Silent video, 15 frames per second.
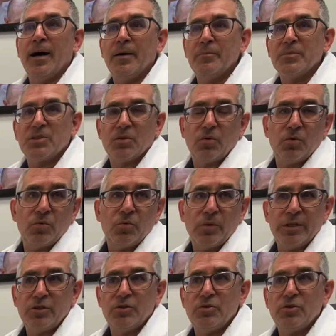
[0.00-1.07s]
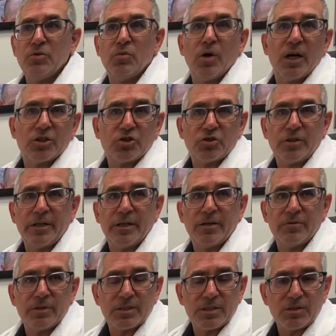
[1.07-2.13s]
So when you do wash your hair,
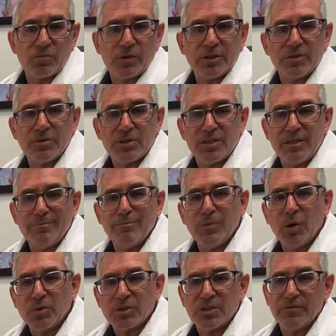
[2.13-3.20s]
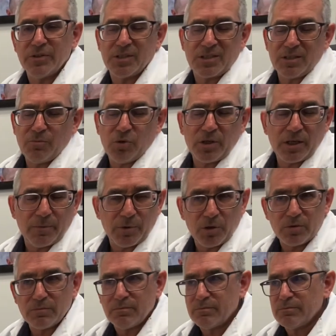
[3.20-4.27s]
this is where you see most of it. Some will come
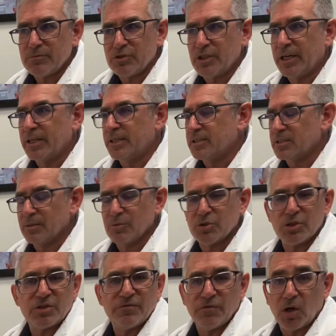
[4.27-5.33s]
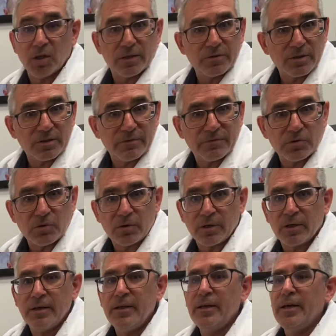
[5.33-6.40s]
out shedding, some will just fall out on the
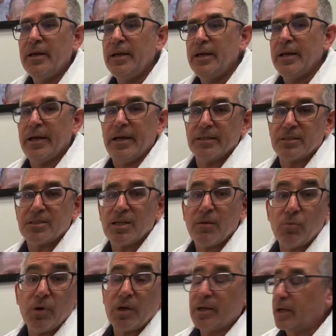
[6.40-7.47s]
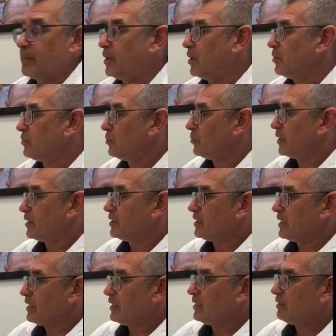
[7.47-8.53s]
floor, and some will come out when
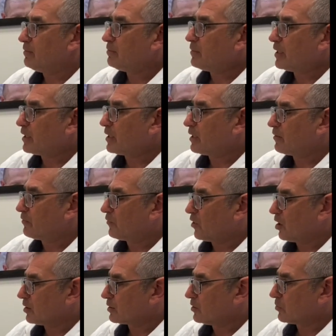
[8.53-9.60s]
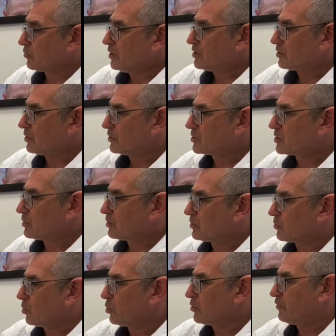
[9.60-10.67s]
the hair follicle returns to the
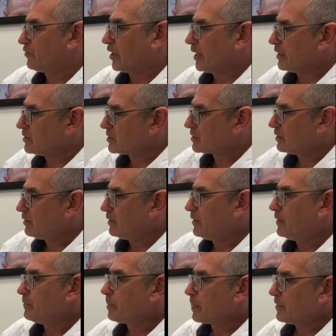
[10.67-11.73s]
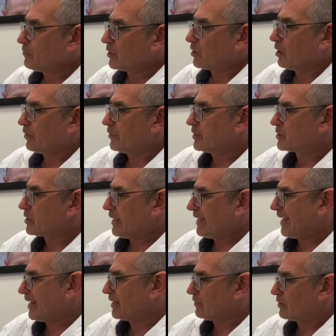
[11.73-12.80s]
growth phase. We call this
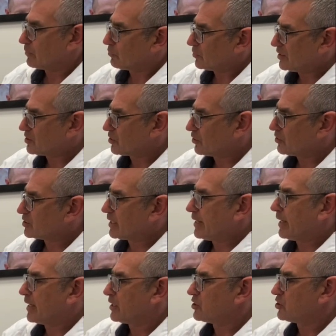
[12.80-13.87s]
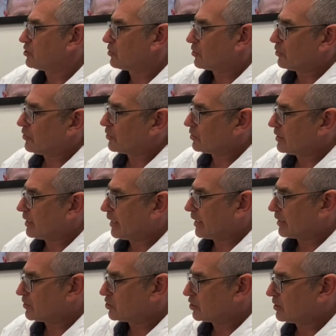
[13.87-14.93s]
return to anagen or early
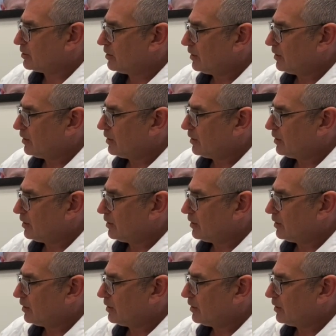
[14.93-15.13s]
anagen.